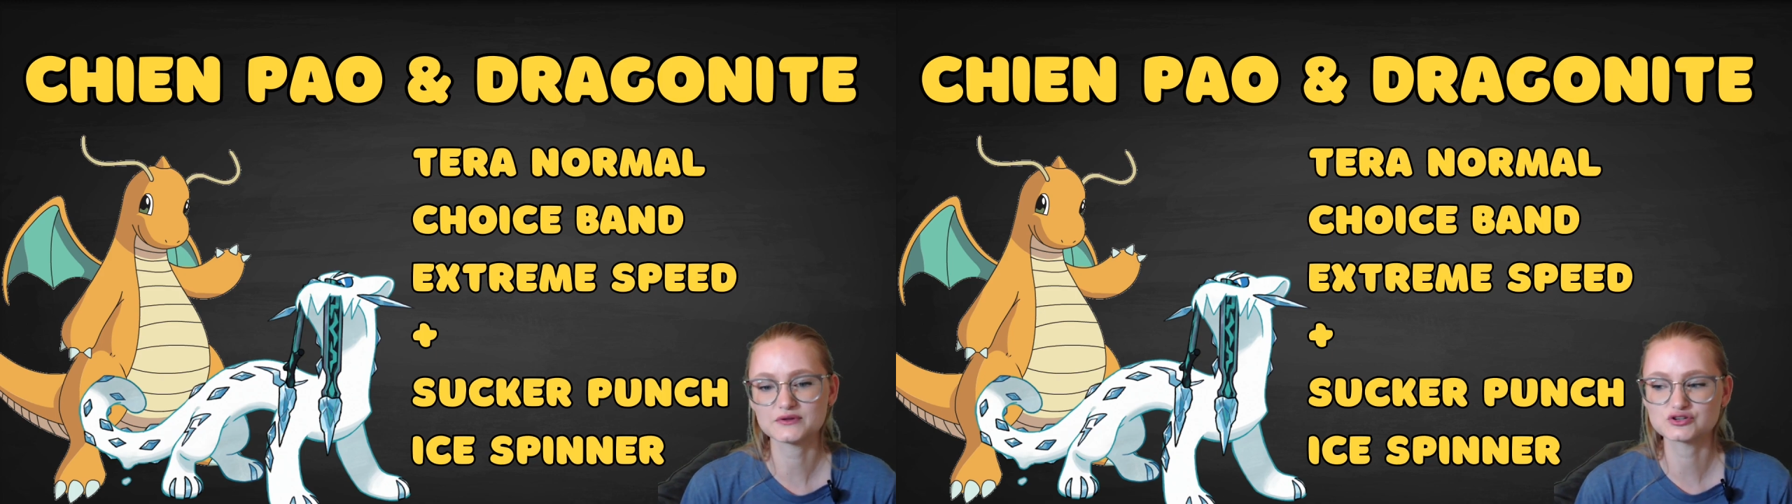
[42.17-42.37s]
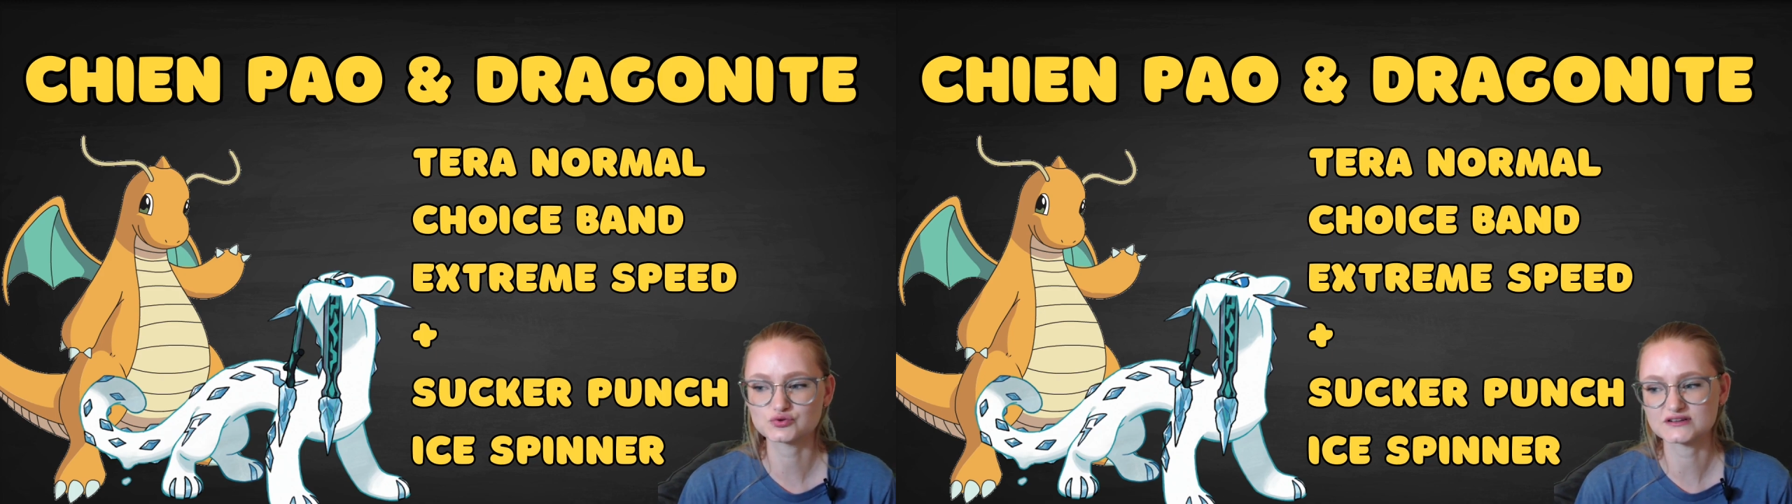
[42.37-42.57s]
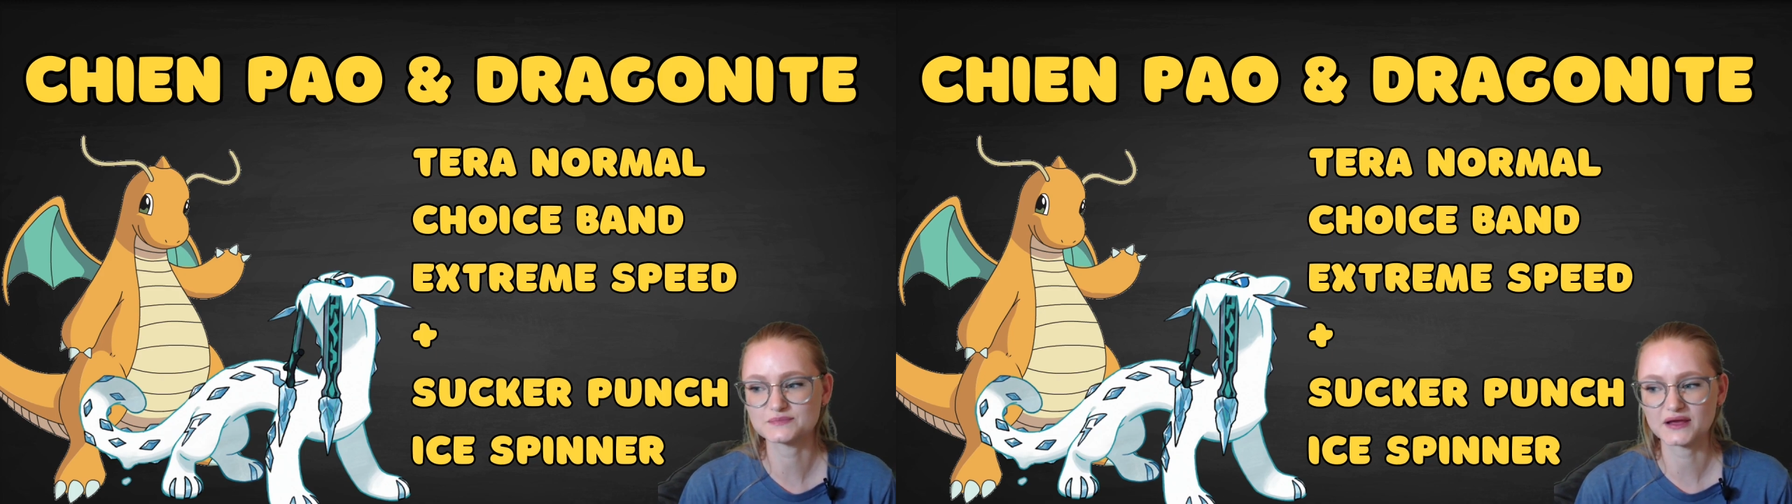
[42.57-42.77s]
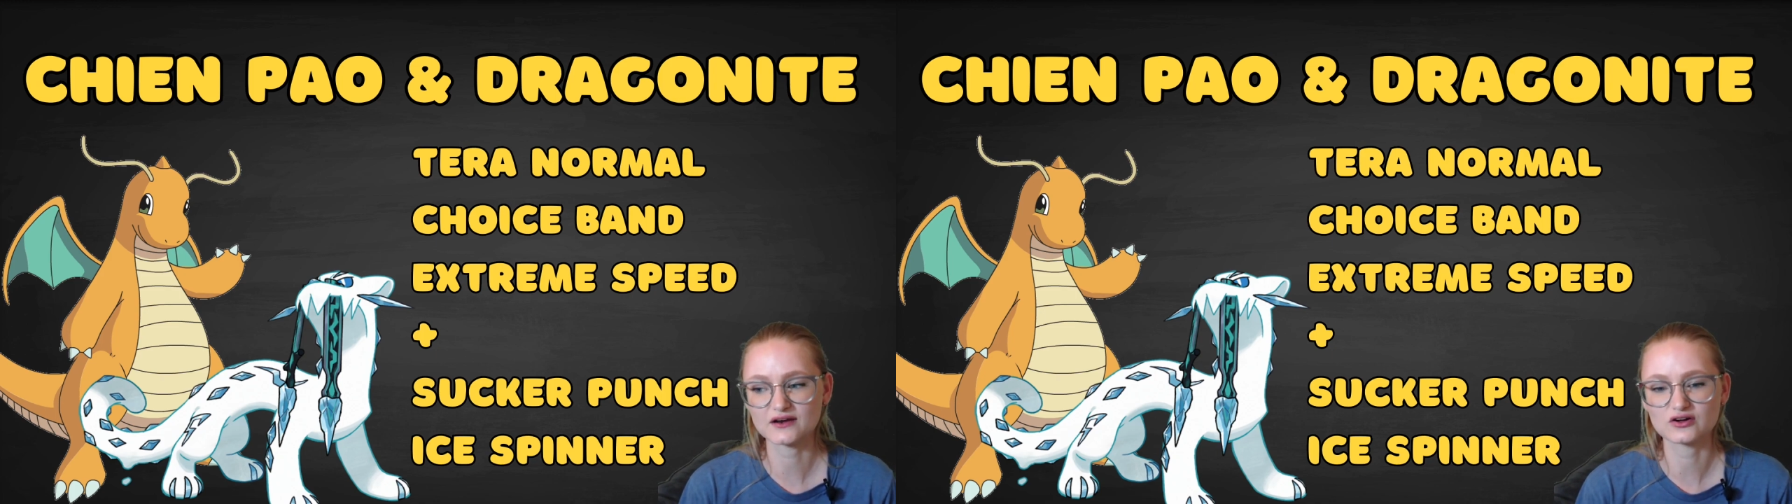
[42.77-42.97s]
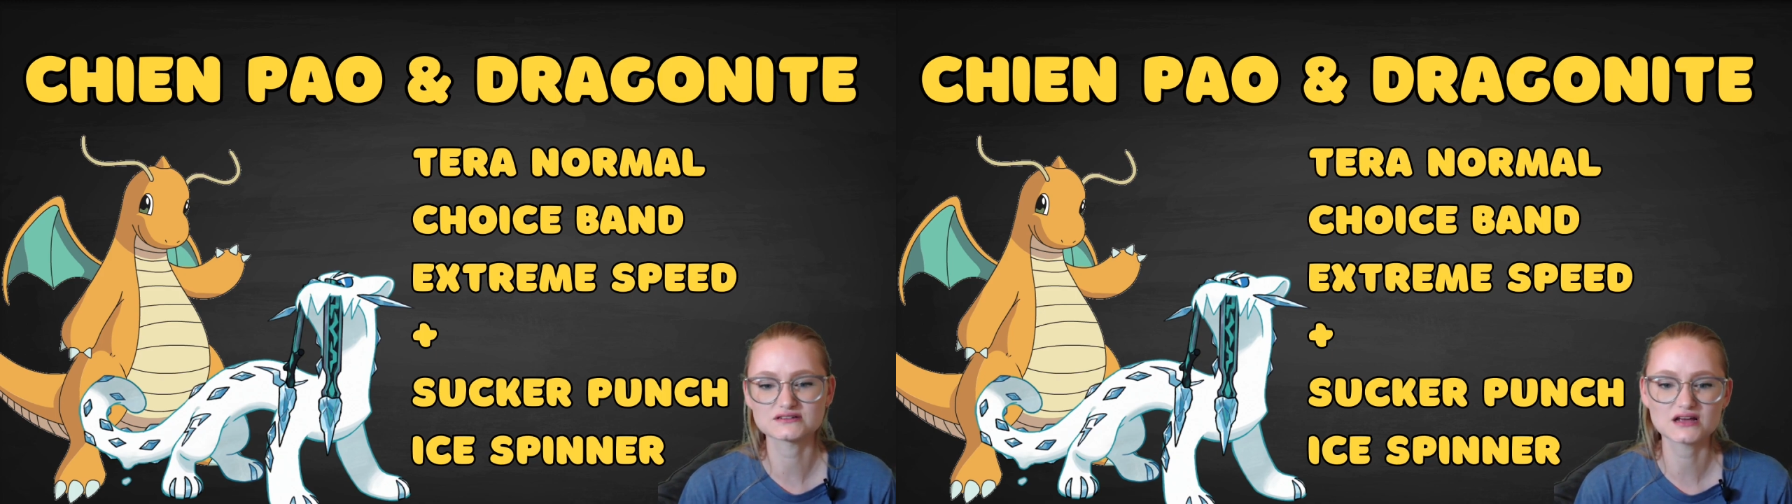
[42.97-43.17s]
and Choice
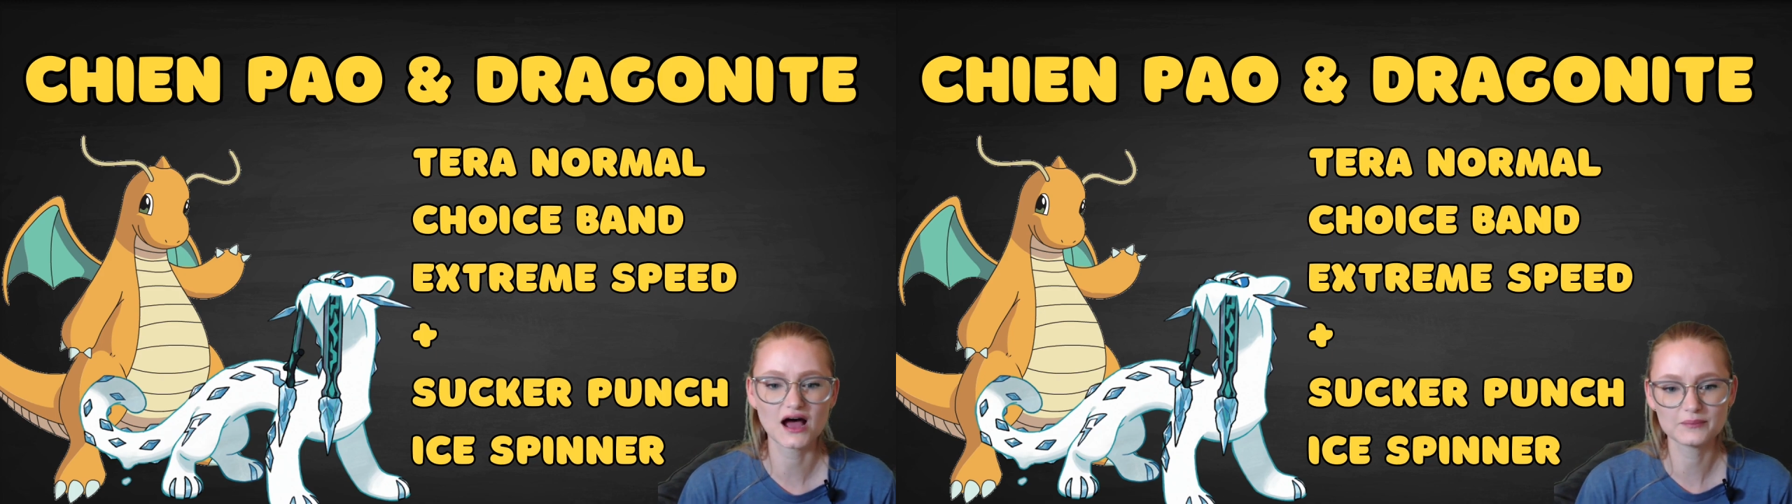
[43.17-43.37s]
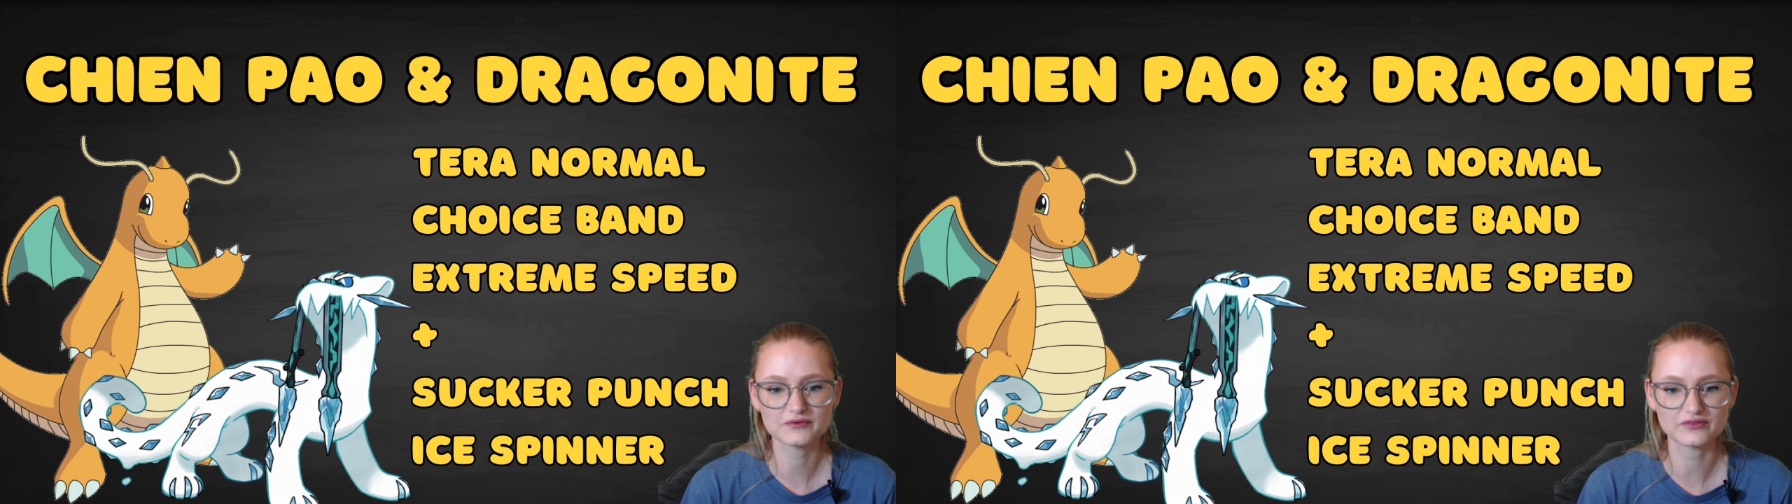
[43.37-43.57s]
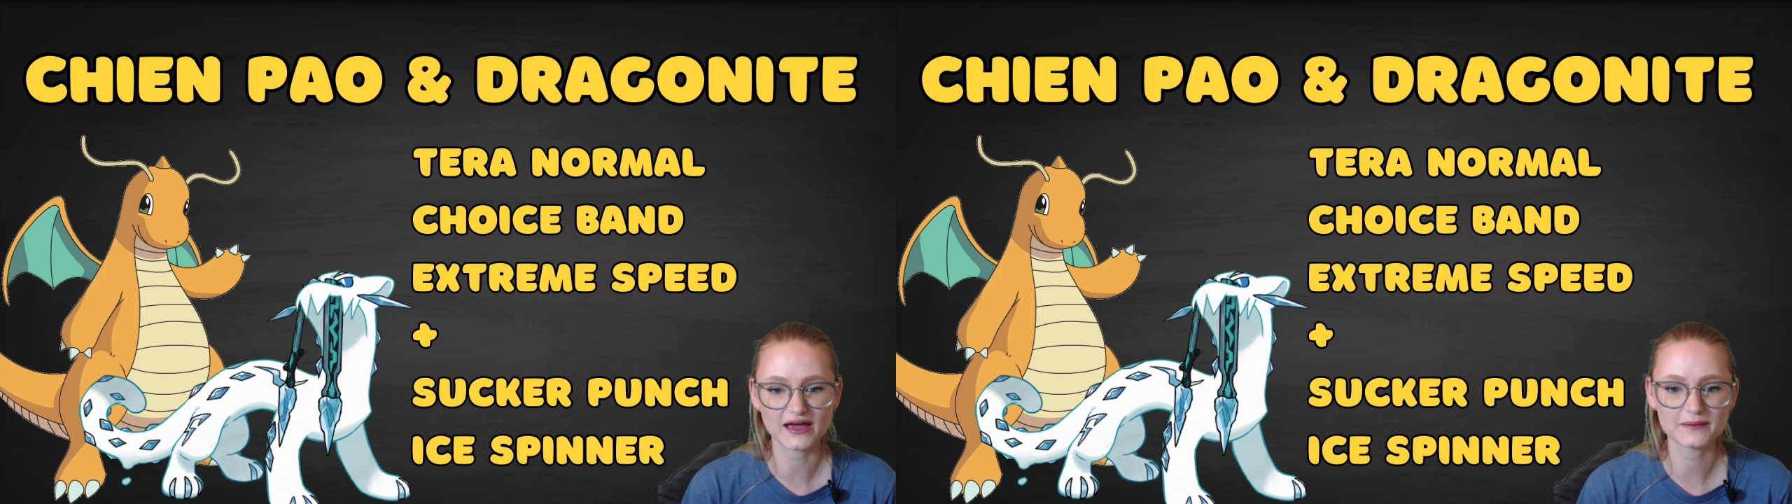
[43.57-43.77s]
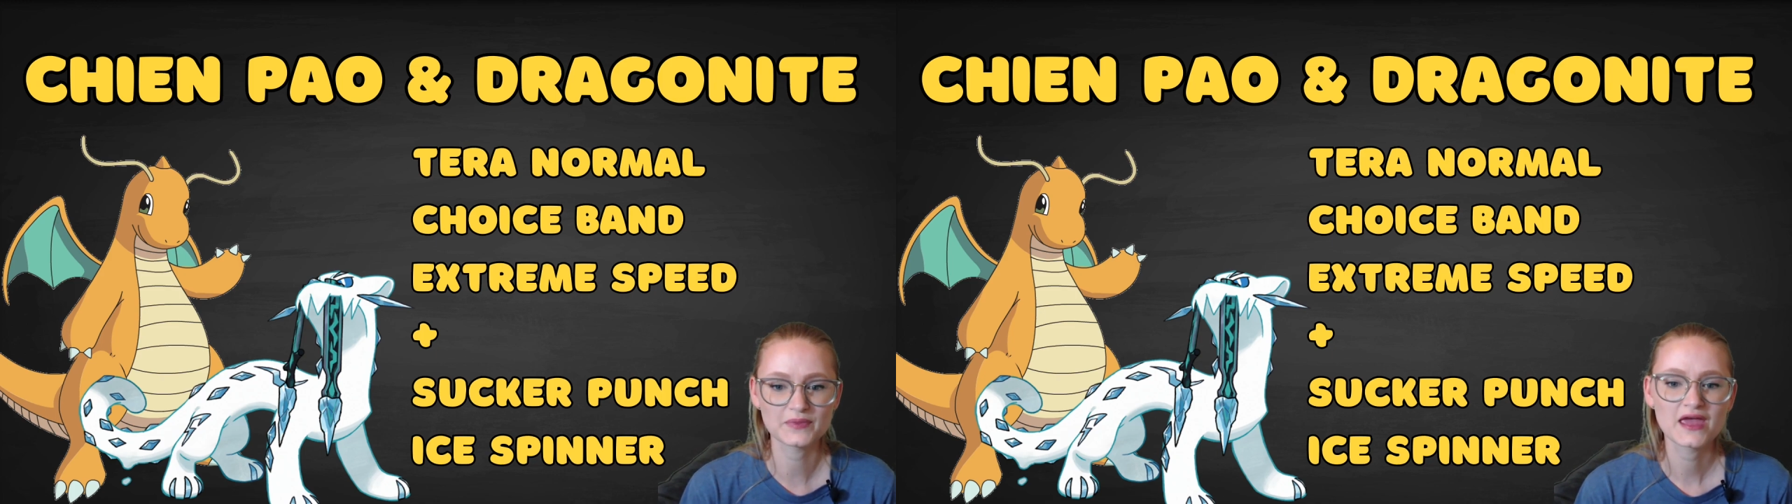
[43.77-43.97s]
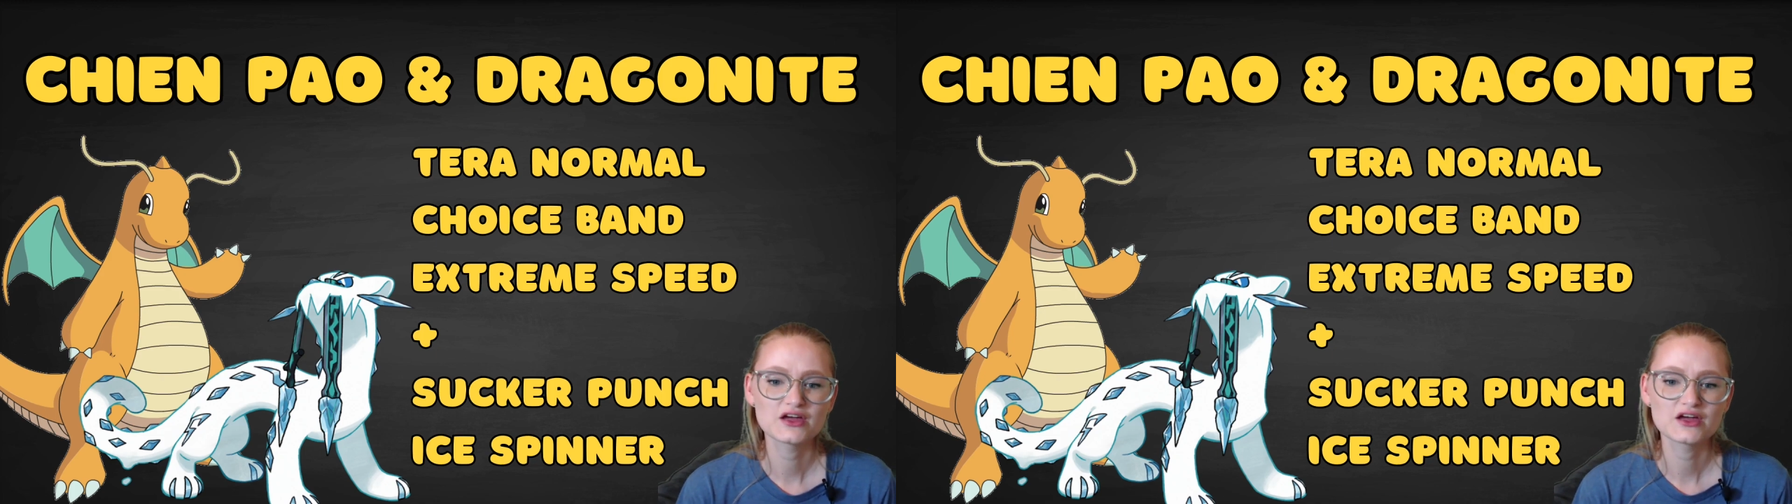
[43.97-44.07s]
Band on top of that,